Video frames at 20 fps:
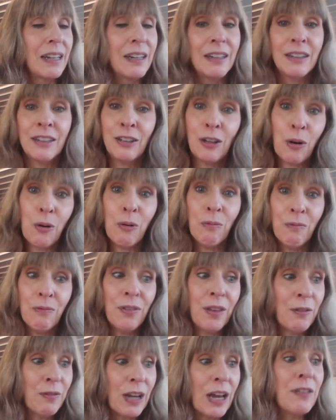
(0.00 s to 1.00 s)
So
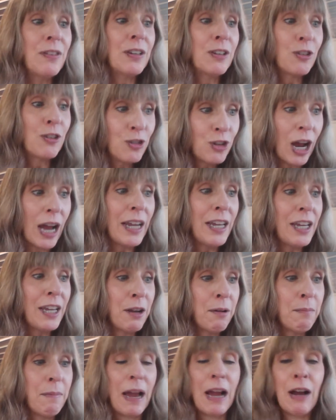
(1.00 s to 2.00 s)
they've got this
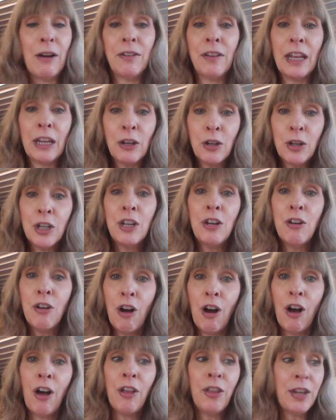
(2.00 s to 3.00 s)
giant amount. They couldn't
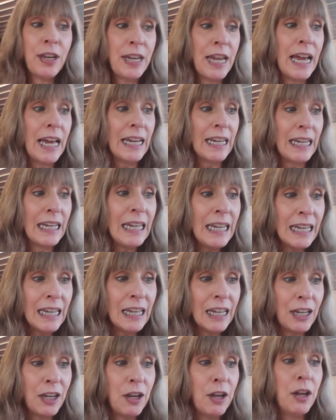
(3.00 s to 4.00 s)
haul the net
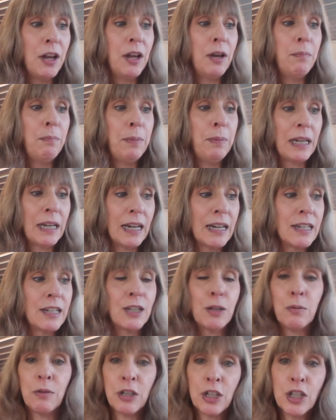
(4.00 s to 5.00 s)
in because
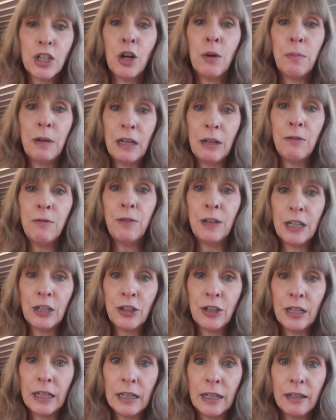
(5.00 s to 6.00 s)
there were so many
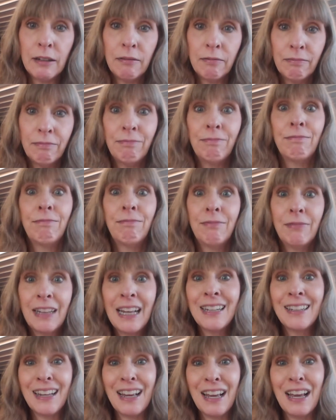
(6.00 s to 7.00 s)
fish in it.
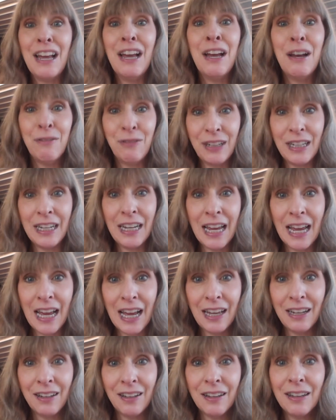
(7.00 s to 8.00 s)
That's a heavy
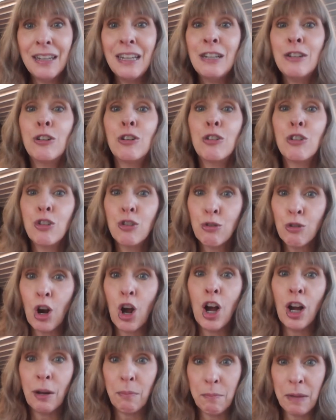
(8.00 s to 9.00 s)
net. These are
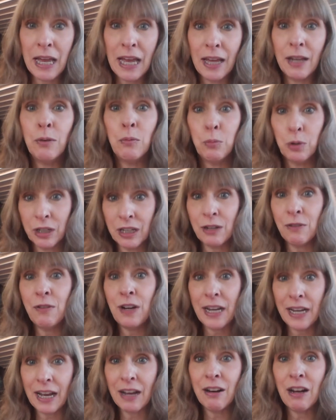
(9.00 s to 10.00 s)
strong men. We're going to
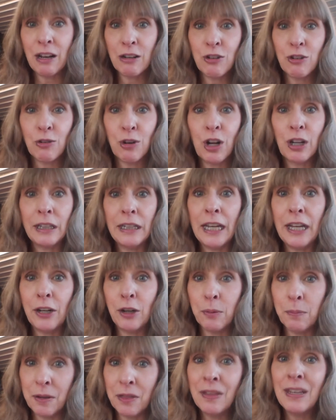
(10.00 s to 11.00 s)
find out how strong
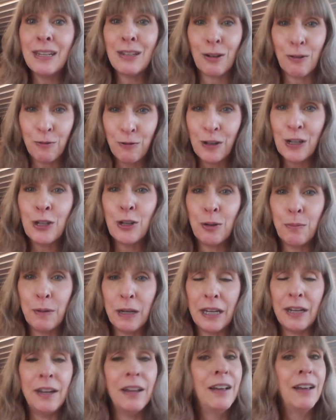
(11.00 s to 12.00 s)
later, but these are
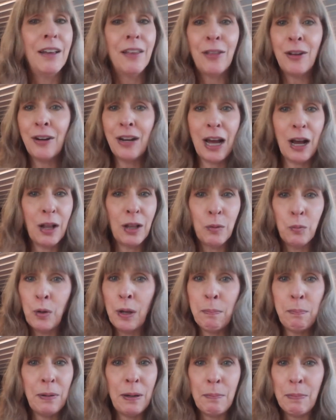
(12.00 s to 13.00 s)
fishermen. They're not
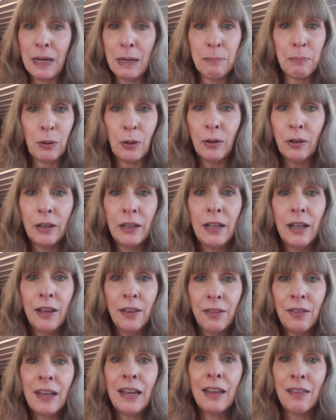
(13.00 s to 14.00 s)
wimpy people.
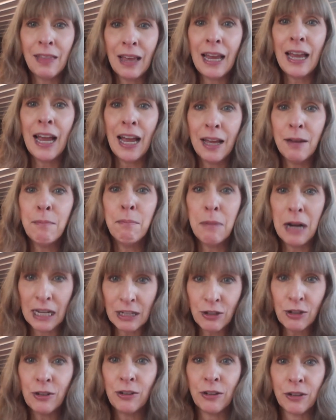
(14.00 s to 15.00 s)
They had
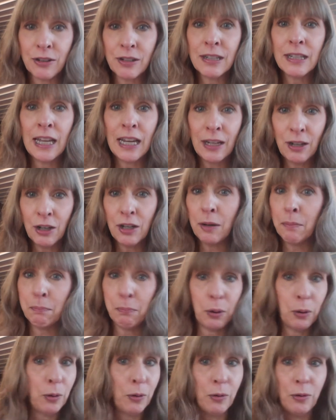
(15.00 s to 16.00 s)
muscles. They could have
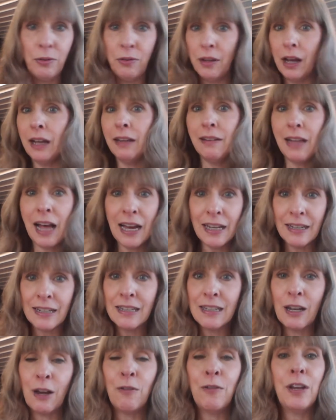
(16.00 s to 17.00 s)
pulled a lot of
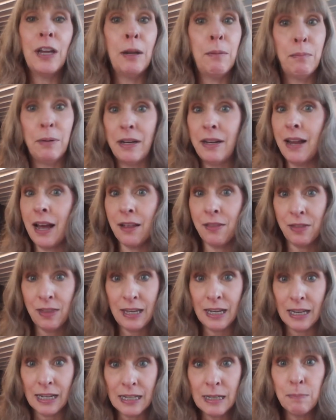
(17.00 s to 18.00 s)
stuff in, but not
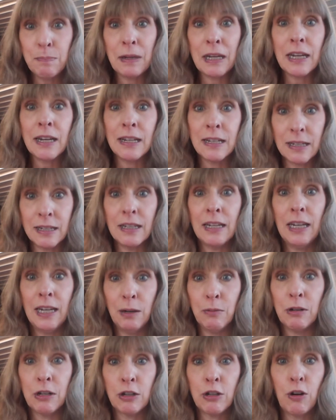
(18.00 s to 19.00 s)
this because
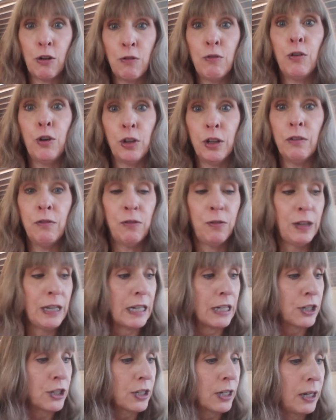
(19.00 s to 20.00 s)
it was so full of
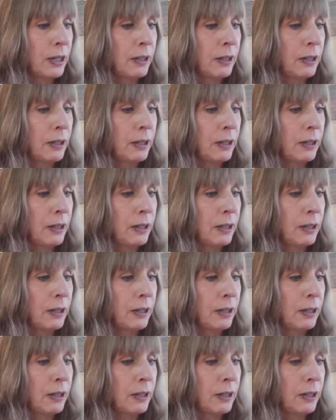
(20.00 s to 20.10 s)
fish.